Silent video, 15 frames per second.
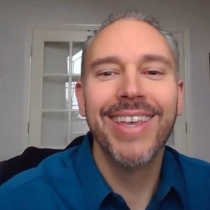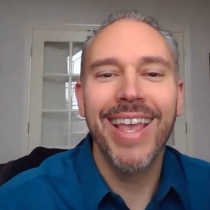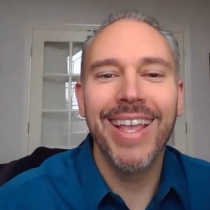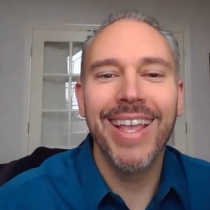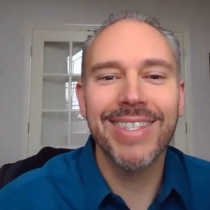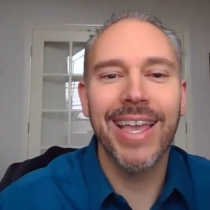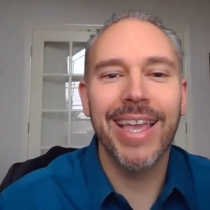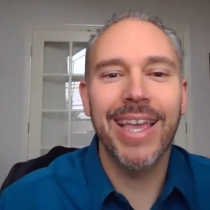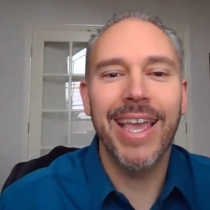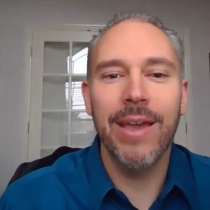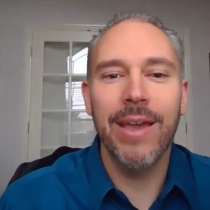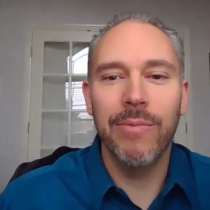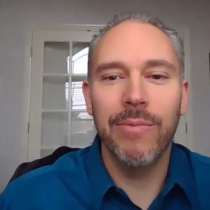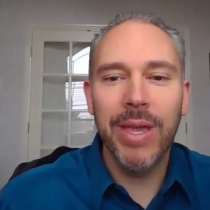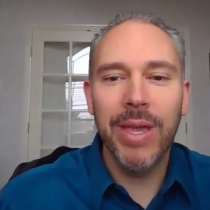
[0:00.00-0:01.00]
it's like
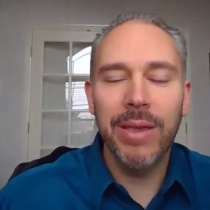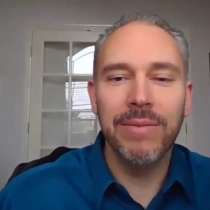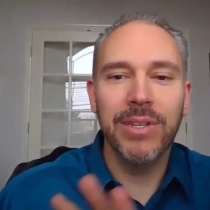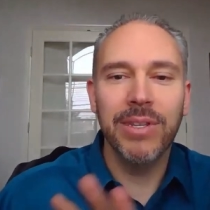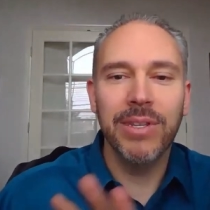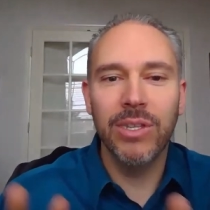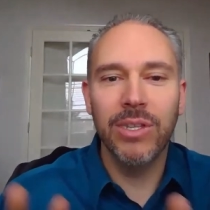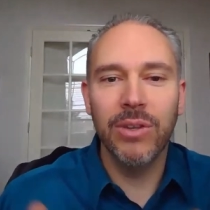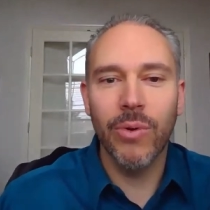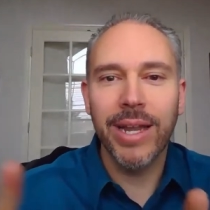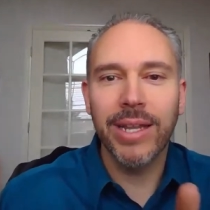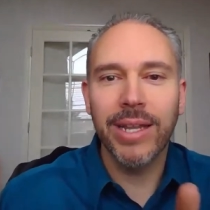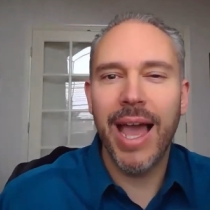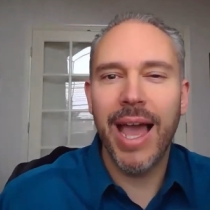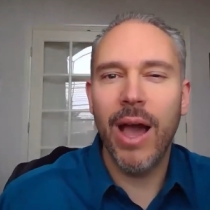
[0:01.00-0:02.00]
hey we can
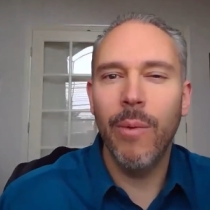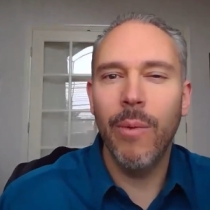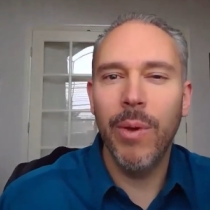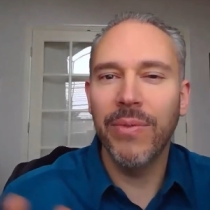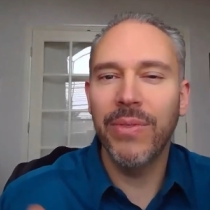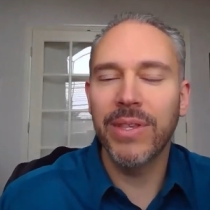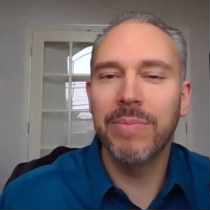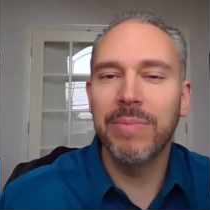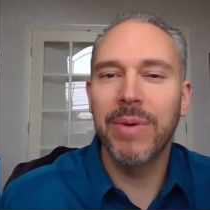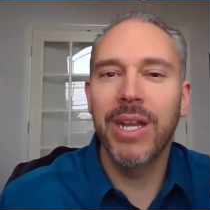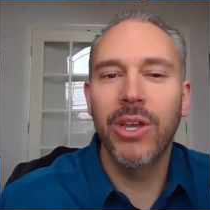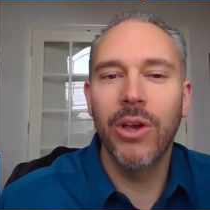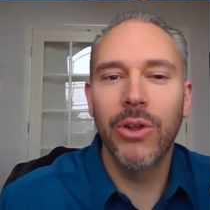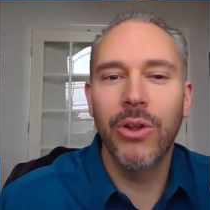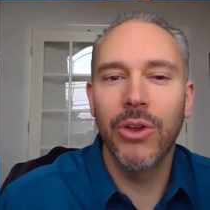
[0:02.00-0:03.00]
direct how we want this money
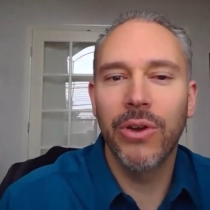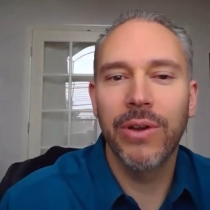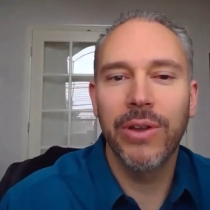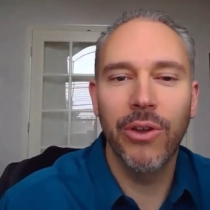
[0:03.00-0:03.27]
to go to your